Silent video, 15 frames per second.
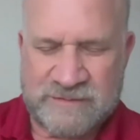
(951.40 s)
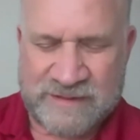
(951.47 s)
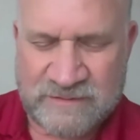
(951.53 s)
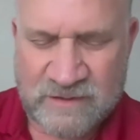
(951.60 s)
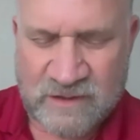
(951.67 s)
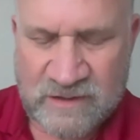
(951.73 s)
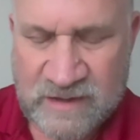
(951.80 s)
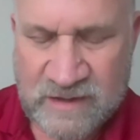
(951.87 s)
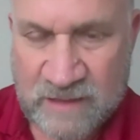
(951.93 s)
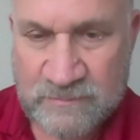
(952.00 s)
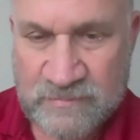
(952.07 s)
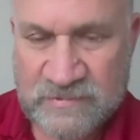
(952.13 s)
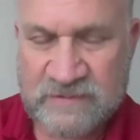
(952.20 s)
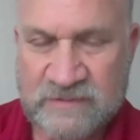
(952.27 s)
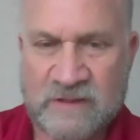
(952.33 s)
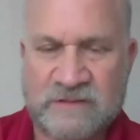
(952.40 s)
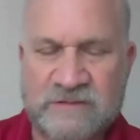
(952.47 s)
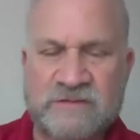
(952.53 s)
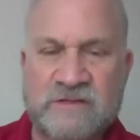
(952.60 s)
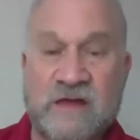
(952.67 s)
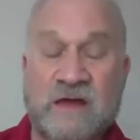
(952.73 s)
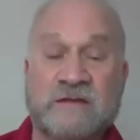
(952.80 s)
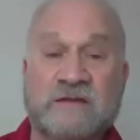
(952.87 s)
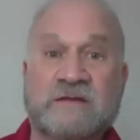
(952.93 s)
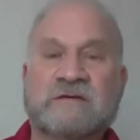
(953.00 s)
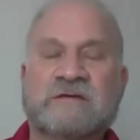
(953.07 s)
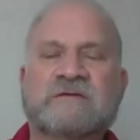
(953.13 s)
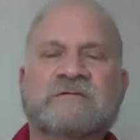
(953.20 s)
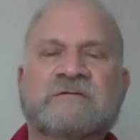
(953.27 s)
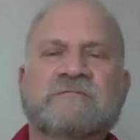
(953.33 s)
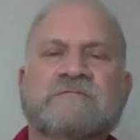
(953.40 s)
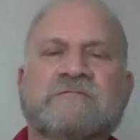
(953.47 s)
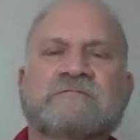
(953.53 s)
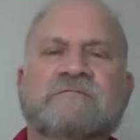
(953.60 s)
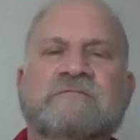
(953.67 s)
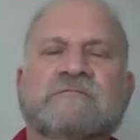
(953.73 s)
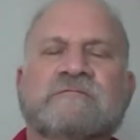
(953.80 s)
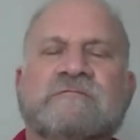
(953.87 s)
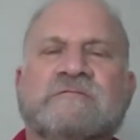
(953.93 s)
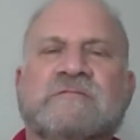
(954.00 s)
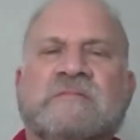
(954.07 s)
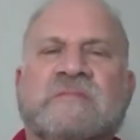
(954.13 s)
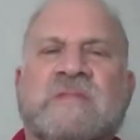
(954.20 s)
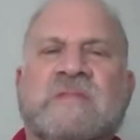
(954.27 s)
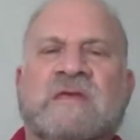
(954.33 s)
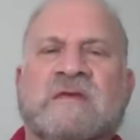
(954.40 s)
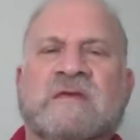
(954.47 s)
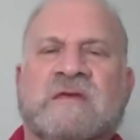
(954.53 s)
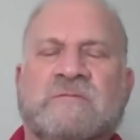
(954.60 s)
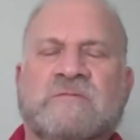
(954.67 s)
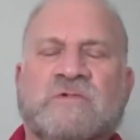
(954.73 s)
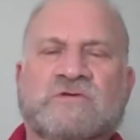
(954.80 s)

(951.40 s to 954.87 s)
and dynamic, not static. In